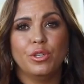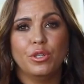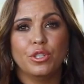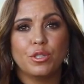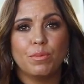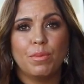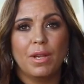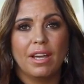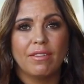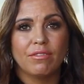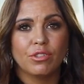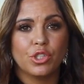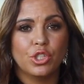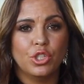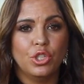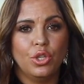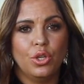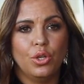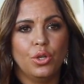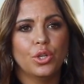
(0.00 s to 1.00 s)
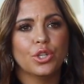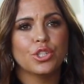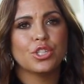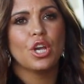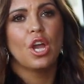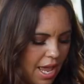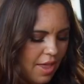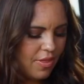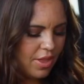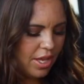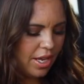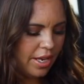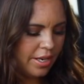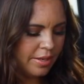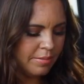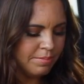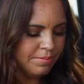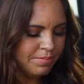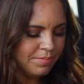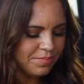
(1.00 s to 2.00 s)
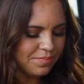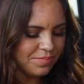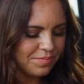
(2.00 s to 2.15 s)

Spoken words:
you to be able to use. And then